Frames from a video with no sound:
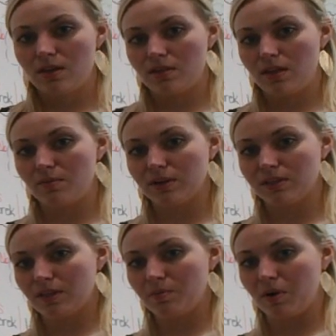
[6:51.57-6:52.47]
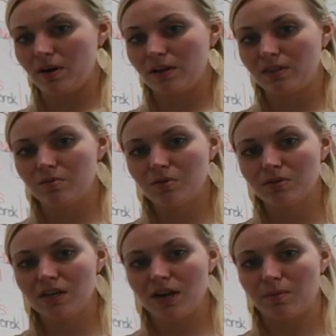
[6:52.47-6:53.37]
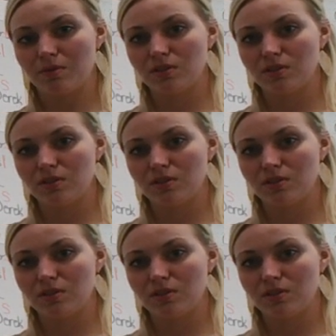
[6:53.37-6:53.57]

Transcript: They went to the park and the museum.